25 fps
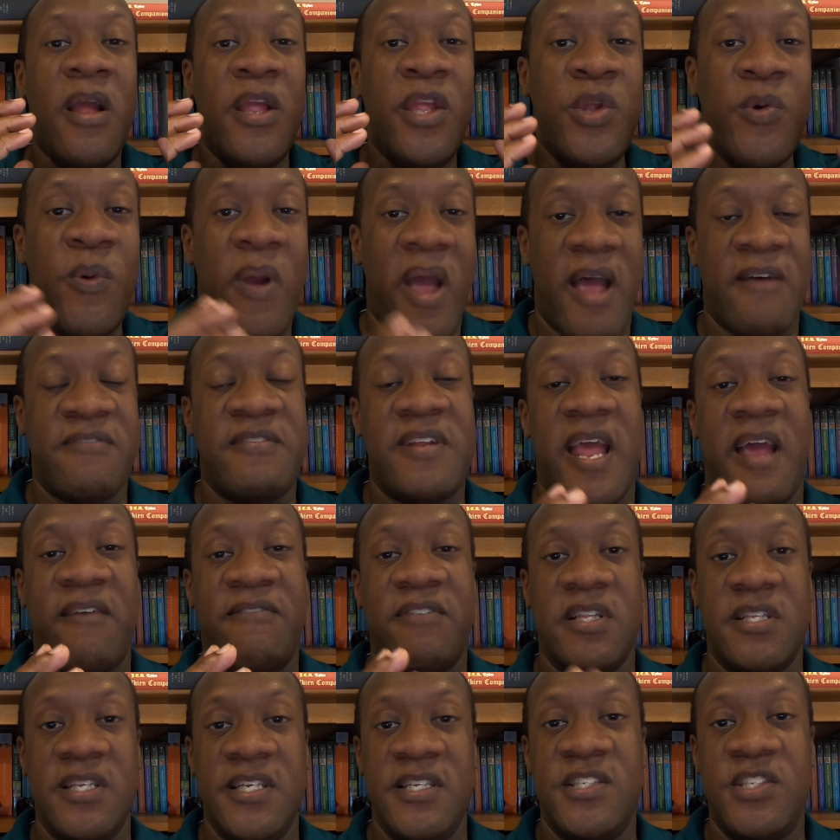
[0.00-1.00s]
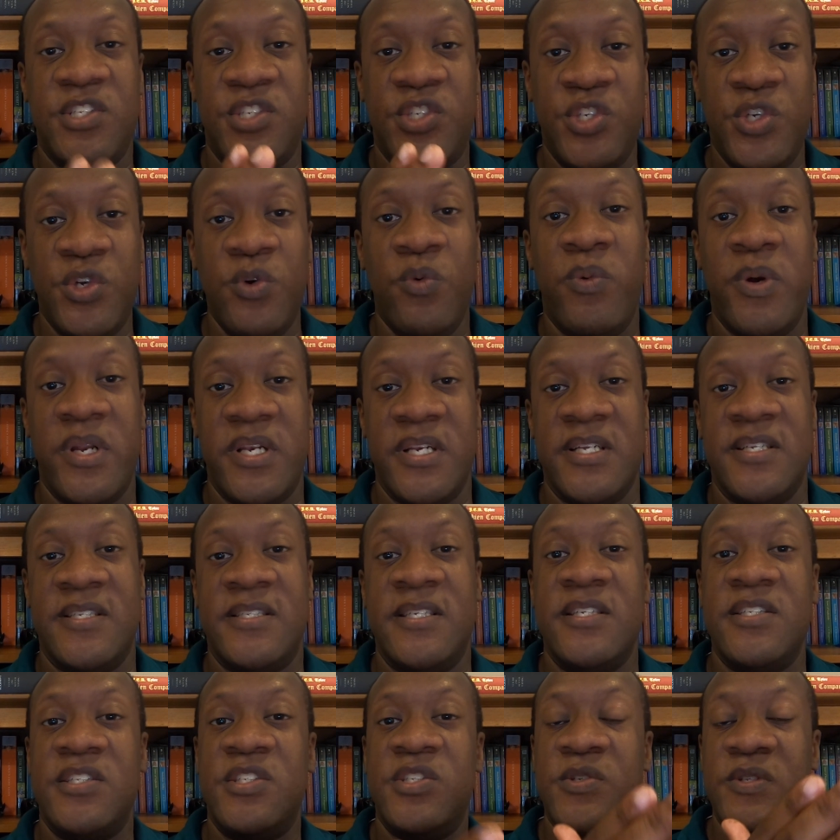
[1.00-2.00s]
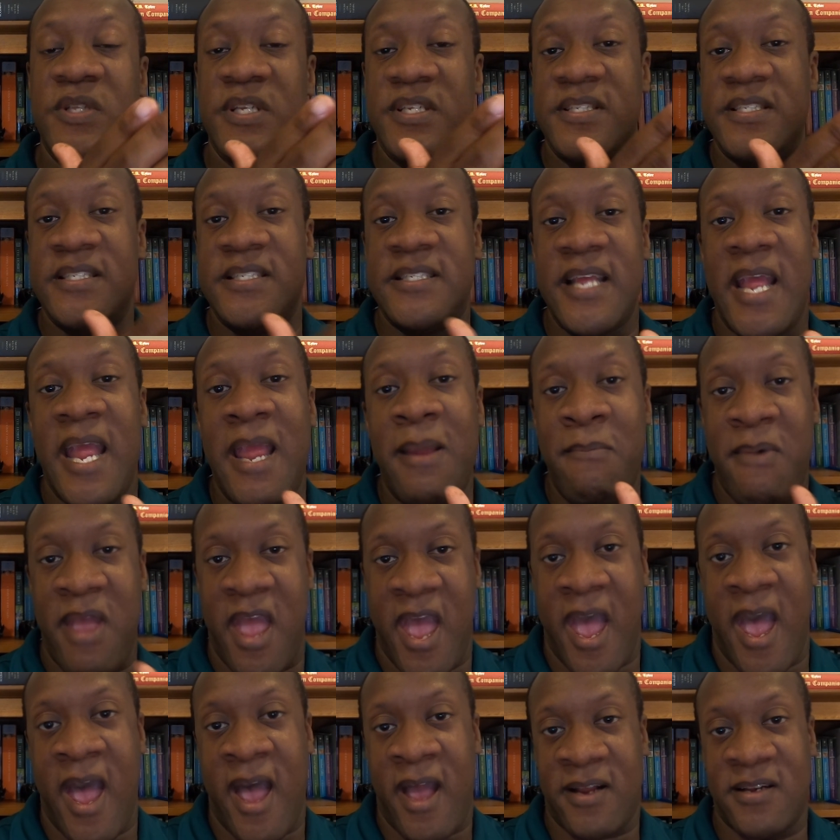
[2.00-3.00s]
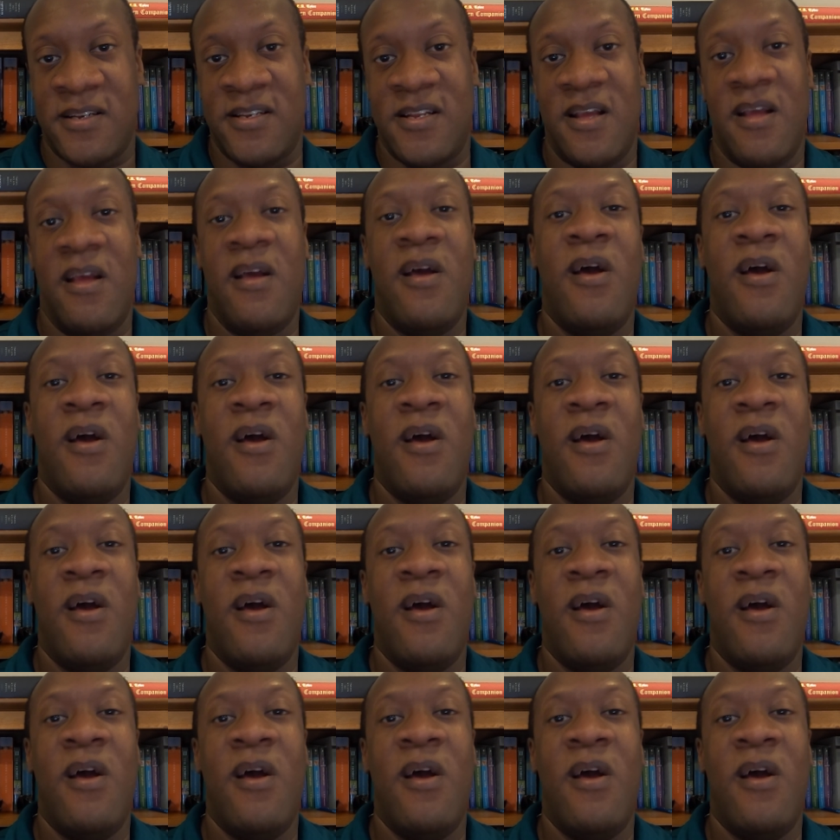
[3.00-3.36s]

You have to have at least two witnesses to the same act.